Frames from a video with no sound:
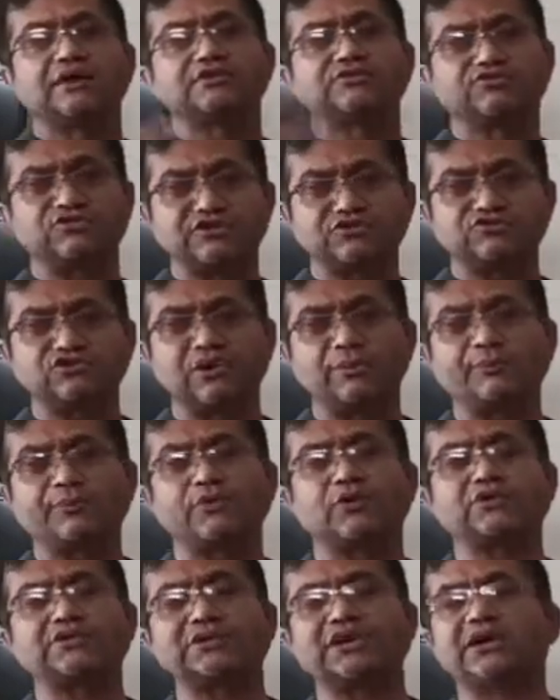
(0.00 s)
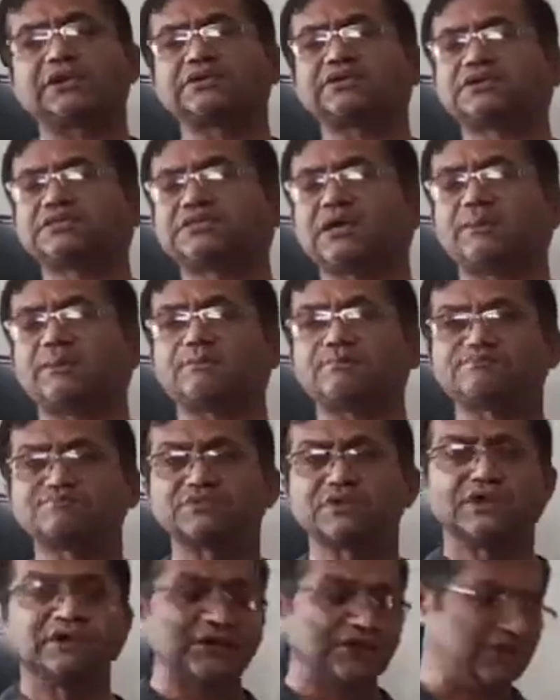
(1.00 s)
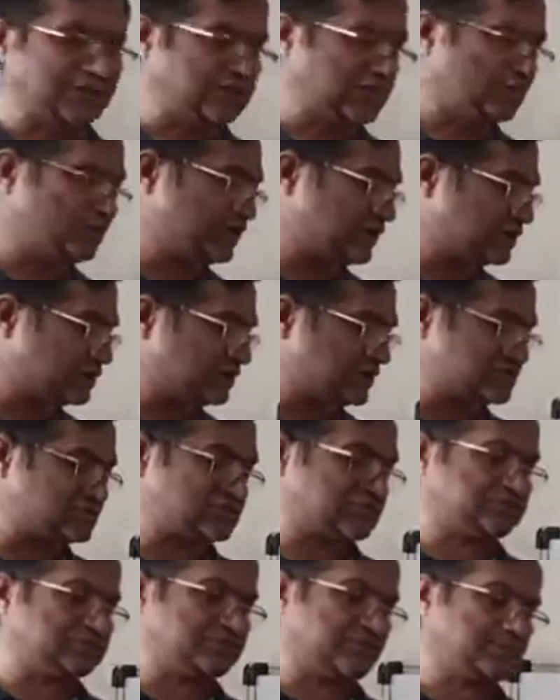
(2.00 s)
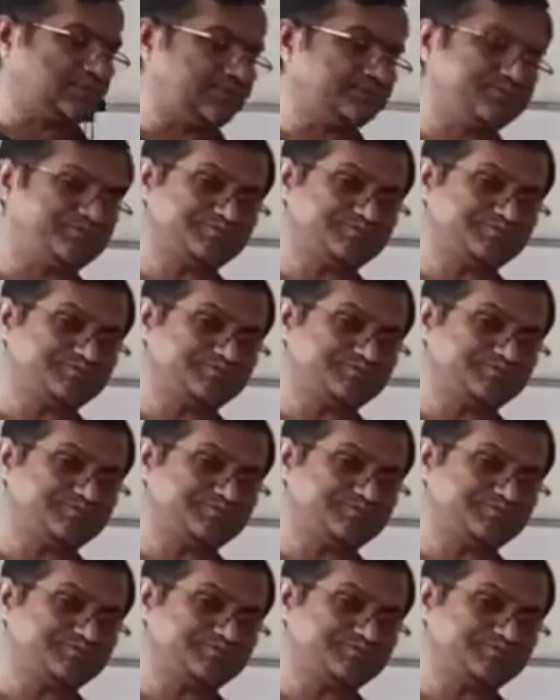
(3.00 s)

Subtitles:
which will protect them in the winter season.